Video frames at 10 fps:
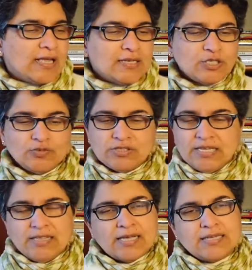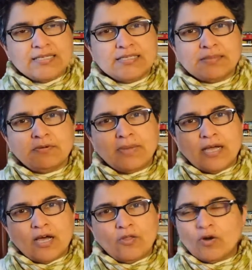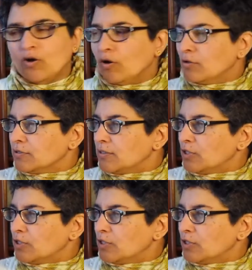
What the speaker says: and you've seen that in some of my other hauls.